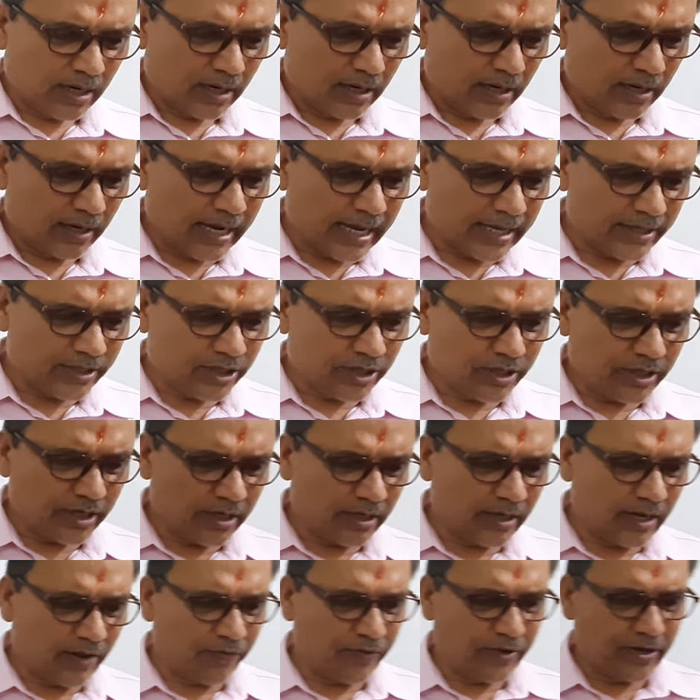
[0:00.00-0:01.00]

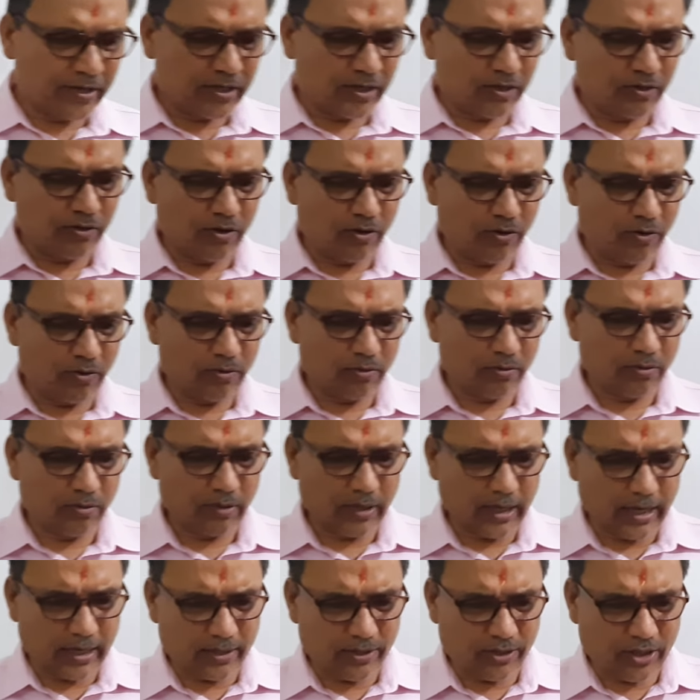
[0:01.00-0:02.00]
density definition you know,
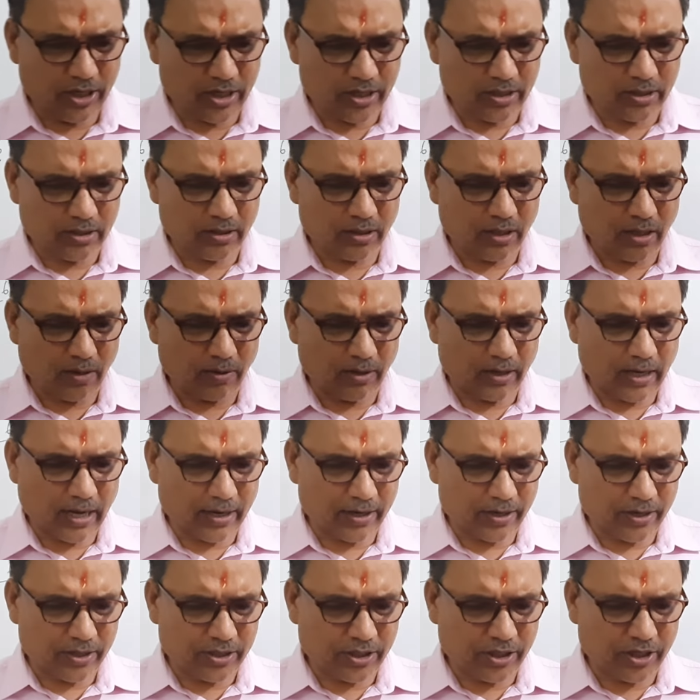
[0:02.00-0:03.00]
and these the
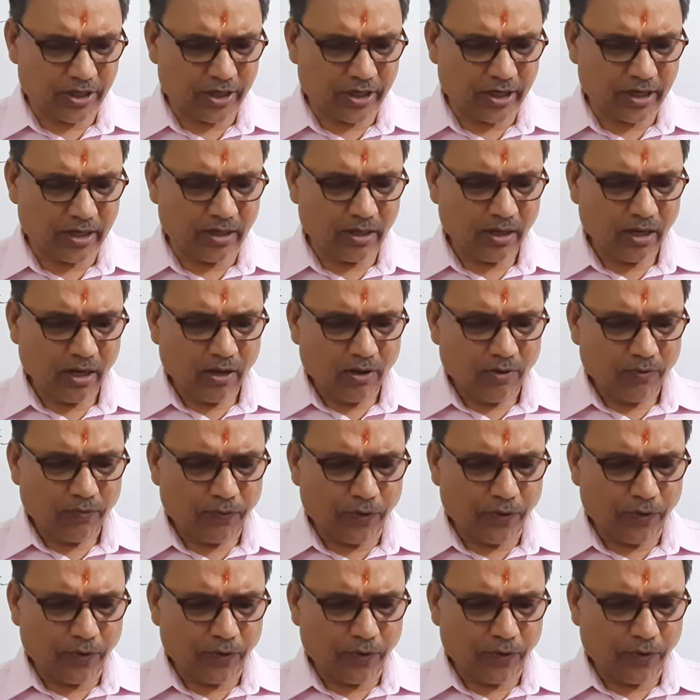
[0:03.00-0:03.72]
rigidity,